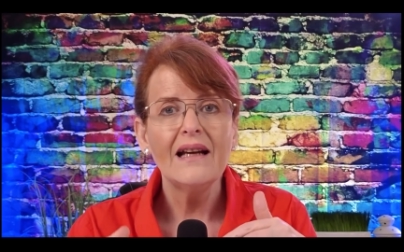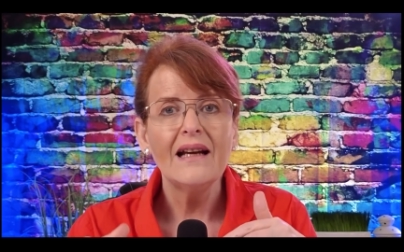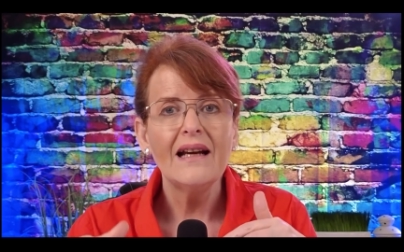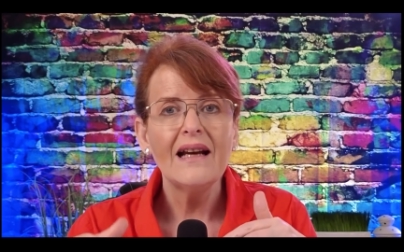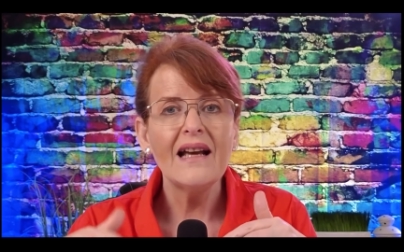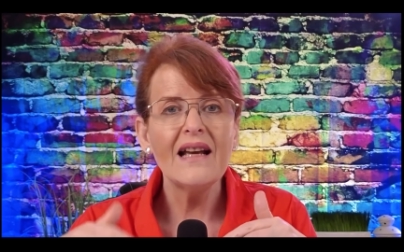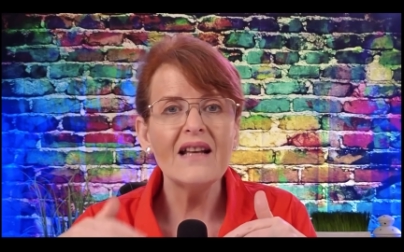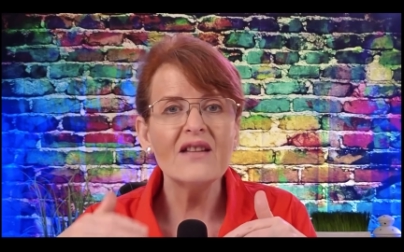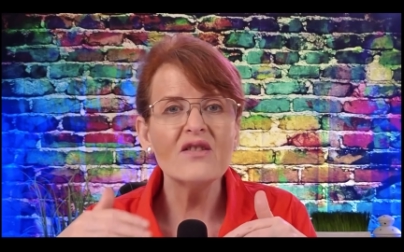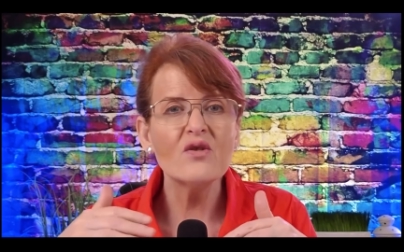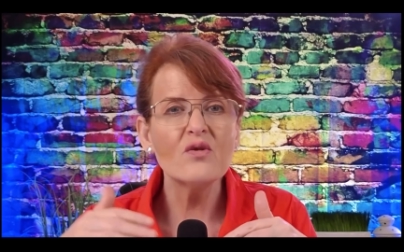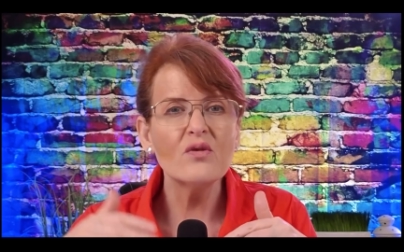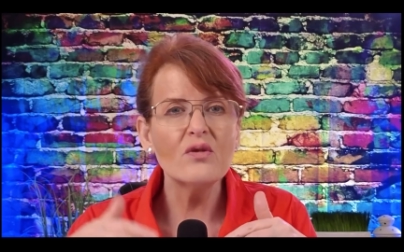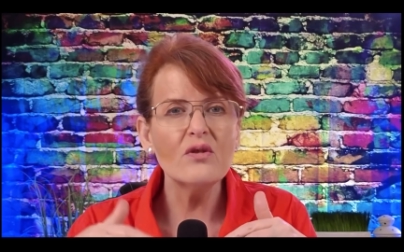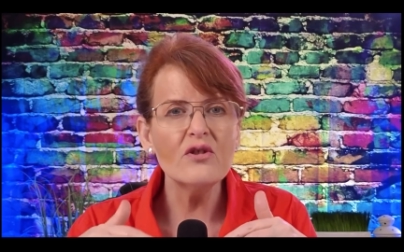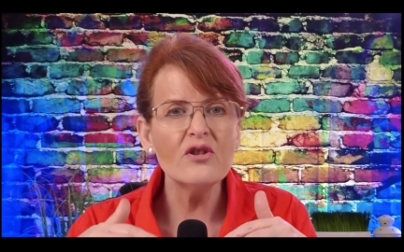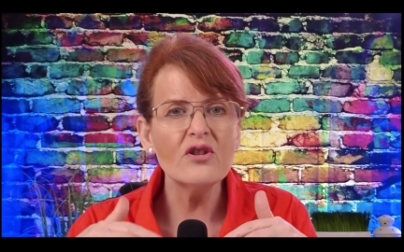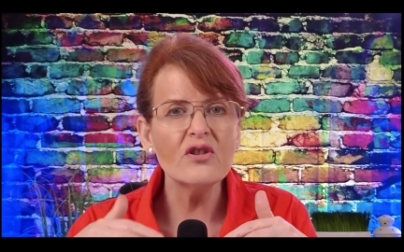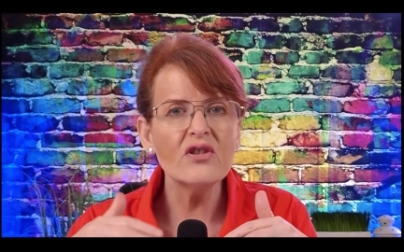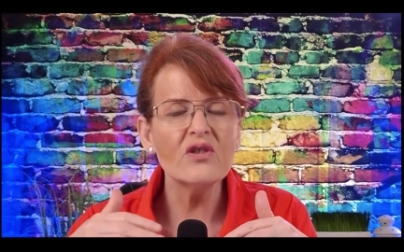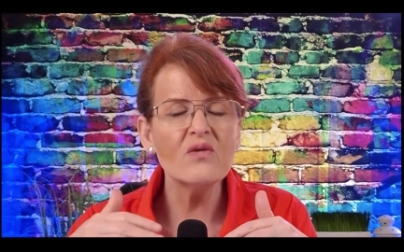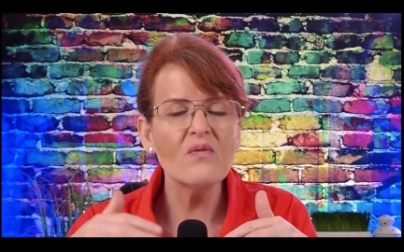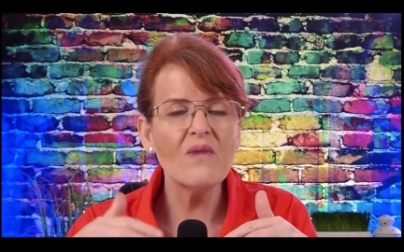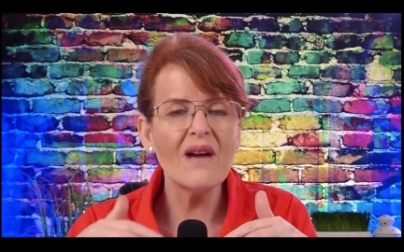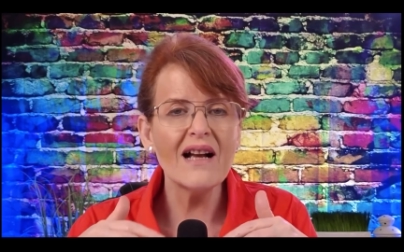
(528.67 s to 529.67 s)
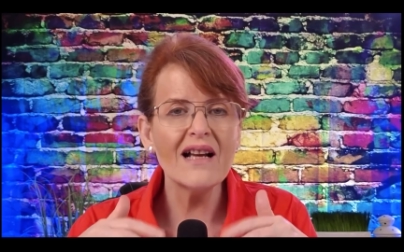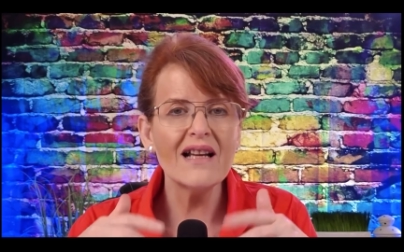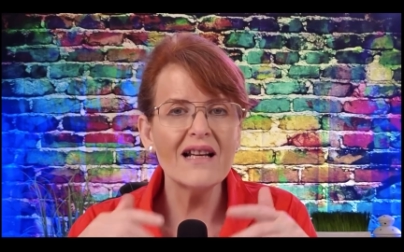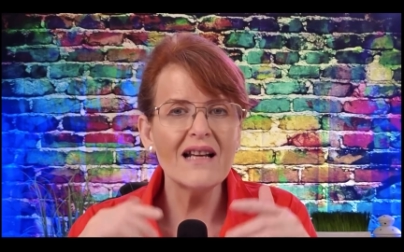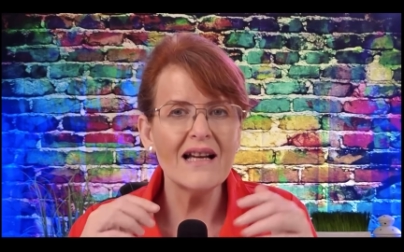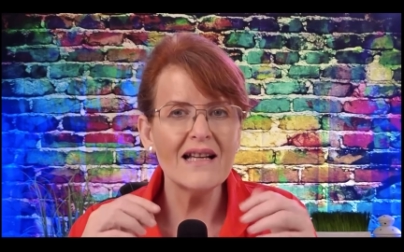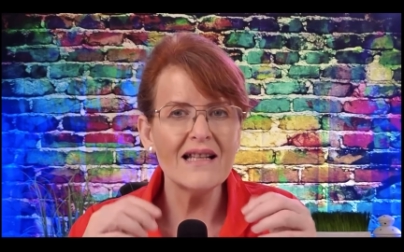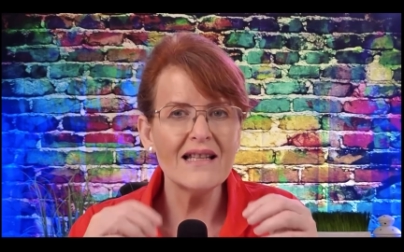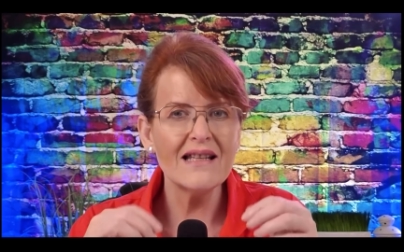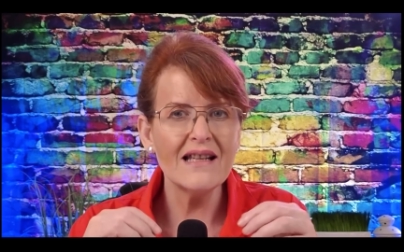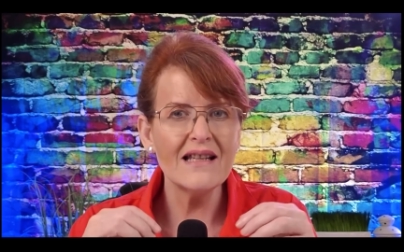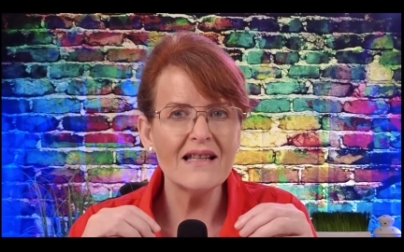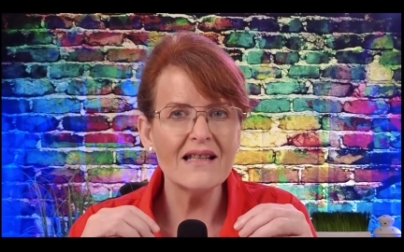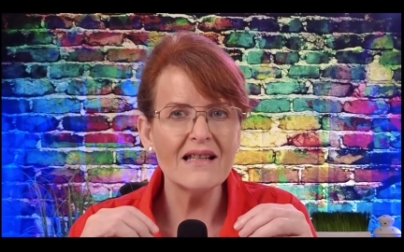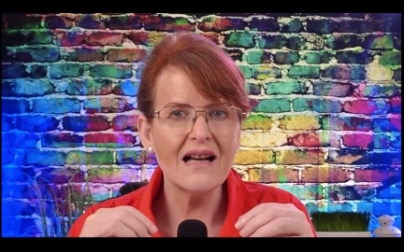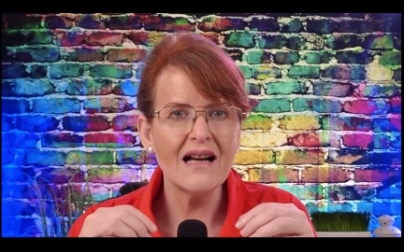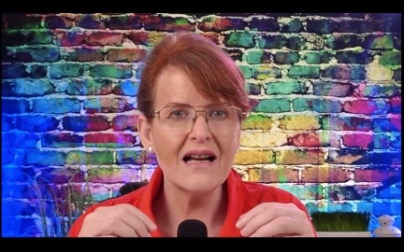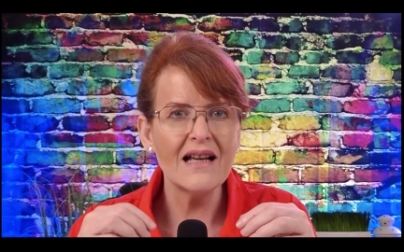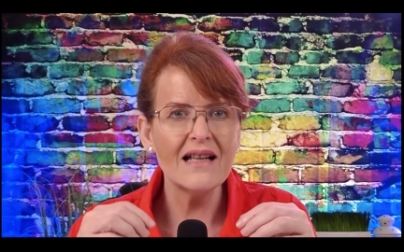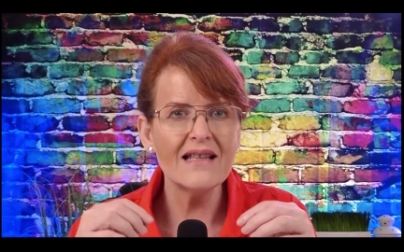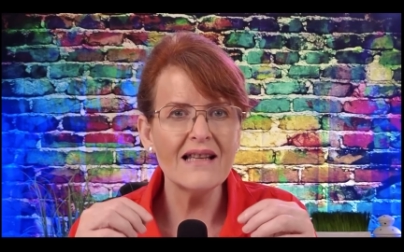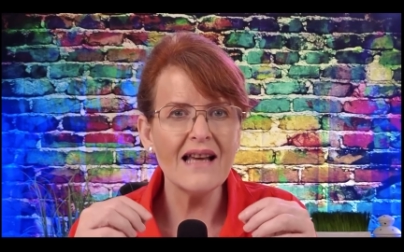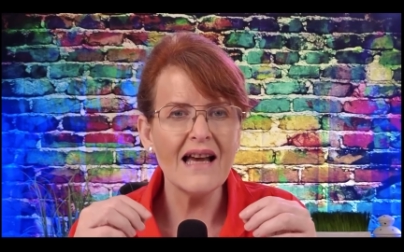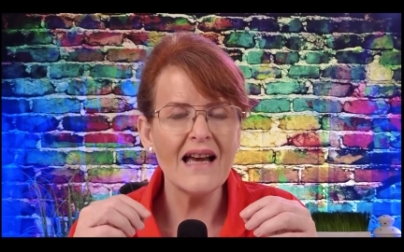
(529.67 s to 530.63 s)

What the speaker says: It's crucial to recognize these signs